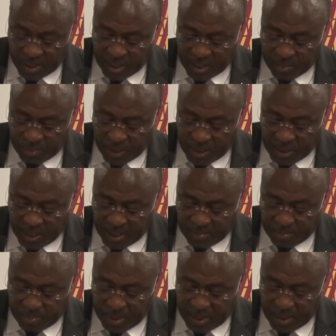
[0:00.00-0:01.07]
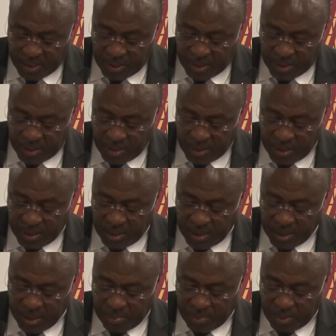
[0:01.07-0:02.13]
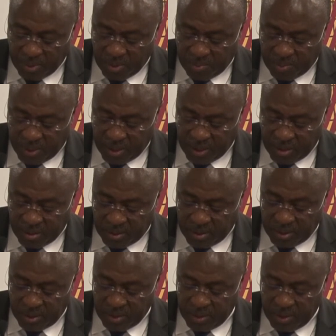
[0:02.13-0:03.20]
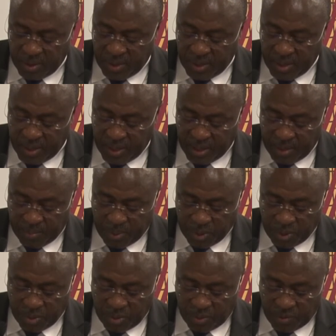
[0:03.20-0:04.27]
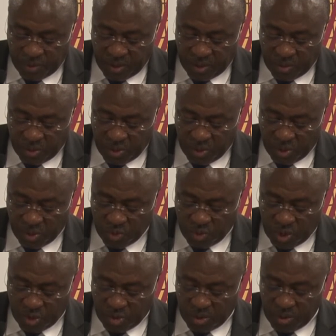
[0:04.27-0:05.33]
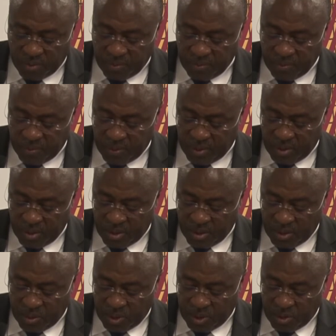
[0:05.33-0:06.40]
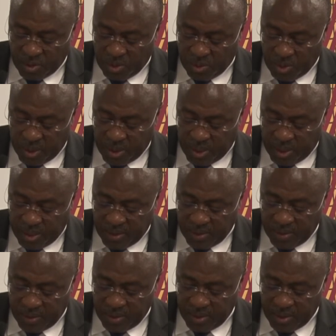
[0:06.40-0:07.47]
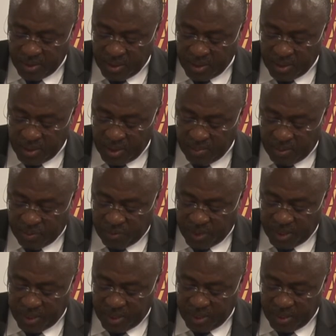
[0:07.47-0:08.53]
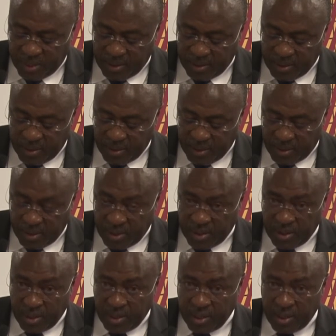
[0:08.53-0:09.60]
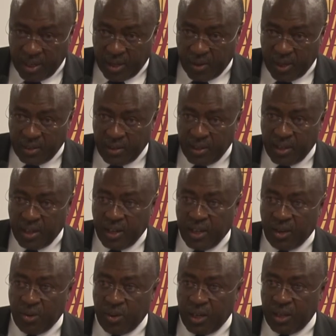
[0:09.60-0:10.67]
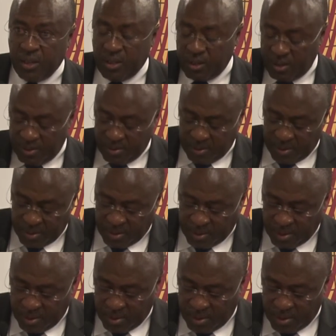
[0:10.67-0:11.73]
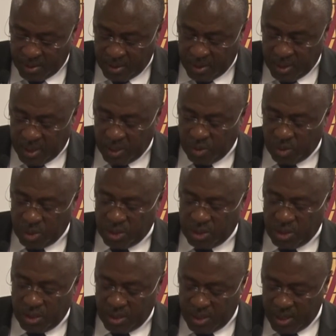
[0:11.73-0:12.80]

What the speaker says: especially peace support operations and post-conflict reconstruction, which require stable funding. Now, I think earlier on I watched